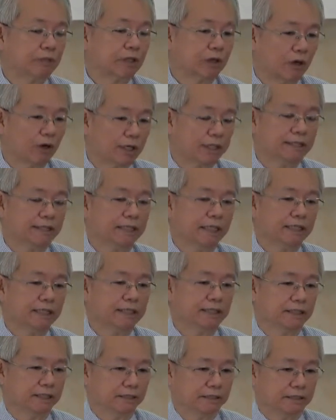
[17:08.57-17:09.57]

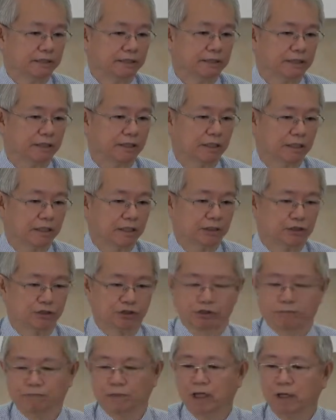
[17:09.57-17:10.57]
coordinators
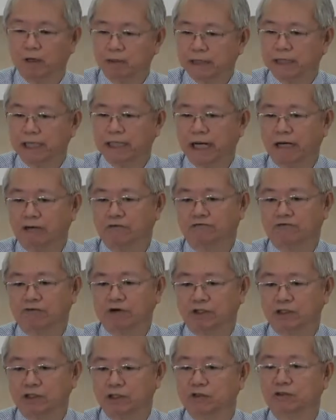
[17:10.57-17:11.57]
should be looking out
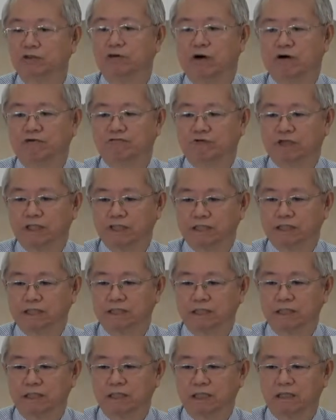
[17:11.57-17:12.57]
for new
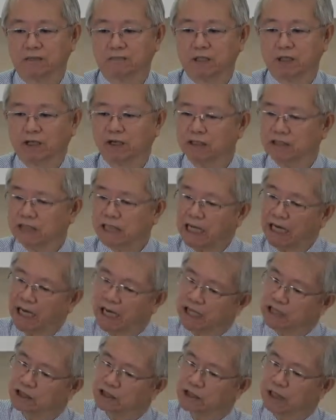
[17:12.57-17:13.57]
converts because
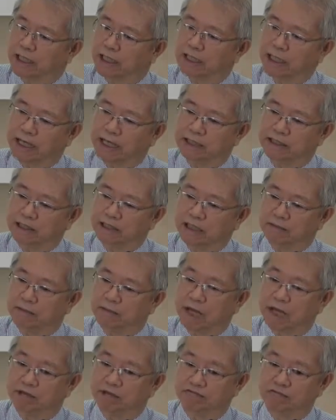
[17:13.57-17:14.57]
unless your care team
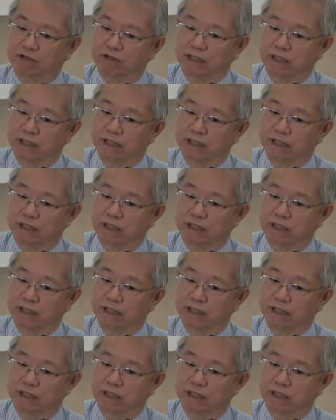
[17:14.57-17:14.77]
have